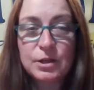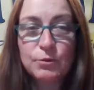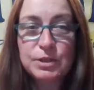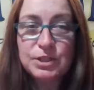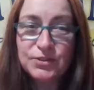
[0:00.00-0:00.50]

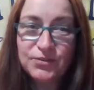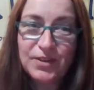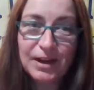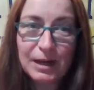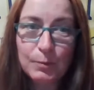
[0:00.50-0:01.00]
which is
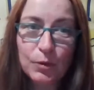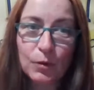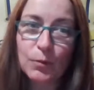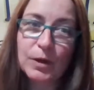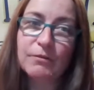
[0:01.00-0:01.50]
very
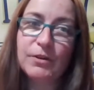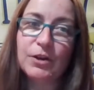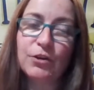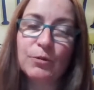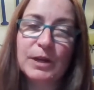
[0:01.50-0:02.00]
important whenever you're
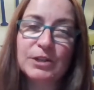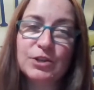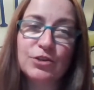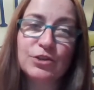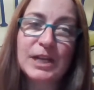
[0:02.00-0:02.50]
grooming
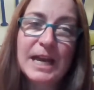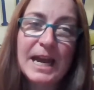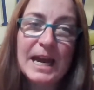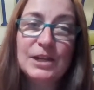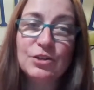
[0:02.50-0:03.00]
dogs
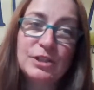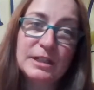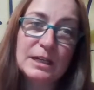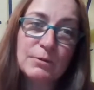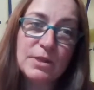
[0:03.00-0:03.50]
and you're
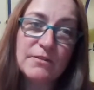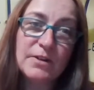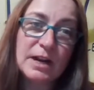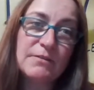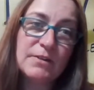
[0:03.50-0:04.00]
dealing with a
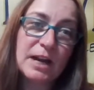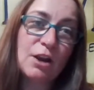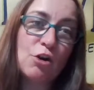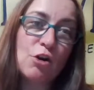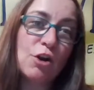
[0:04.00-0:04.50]
very, very
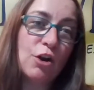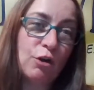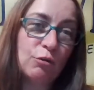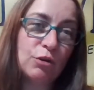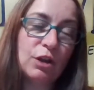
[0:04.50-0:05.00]
long
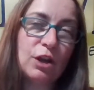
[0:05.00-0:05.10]
coat